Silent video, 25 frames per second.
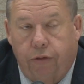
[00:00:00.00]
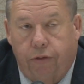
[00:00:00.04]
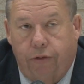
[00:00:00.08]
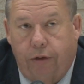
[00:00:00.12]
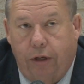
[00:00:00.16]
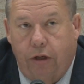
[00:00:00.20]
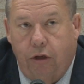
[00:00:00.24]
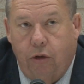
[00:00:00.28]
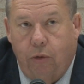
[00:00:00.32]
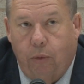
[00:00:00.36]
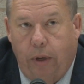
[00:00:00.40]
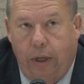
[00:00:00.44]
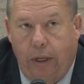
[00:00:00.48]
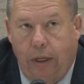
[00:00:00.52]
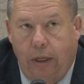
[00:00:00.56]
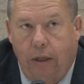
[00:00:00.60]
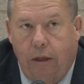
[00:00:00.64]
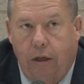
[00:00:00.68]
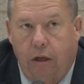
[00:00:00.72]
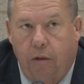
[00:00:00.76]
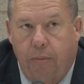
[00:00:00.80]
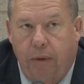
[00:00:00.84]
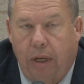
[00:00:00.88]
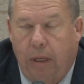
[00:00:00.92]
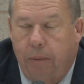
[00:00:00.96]

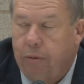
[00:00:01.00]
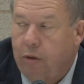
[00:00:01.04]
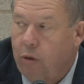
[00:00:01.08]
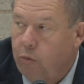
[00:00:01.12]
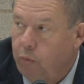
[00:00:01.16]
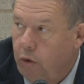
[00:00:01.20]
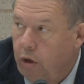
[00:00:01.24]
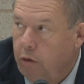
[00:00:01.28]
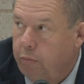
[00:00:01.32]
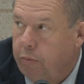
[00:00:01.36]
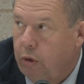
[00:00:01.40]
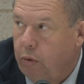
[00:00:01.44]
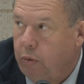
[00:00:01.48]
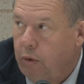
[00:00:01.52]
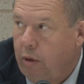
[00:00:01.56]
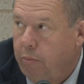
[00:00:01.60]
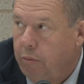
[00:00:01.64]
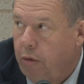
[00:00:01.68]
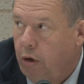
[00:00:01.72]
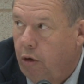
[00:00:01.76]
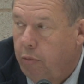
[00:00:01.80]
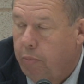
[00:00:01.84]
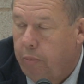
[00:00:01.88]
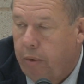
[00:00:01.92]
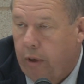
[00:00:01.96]
situated to be able to work between
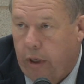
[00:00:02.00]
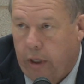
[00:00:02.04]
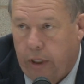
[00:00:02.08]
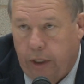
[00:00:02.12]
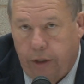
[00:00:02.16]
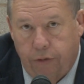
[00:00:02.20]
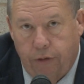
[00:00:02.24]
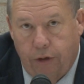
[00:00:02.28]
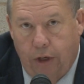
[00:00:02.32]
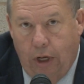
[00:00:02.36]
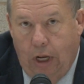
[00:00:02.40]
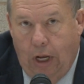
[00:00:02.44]
both parties.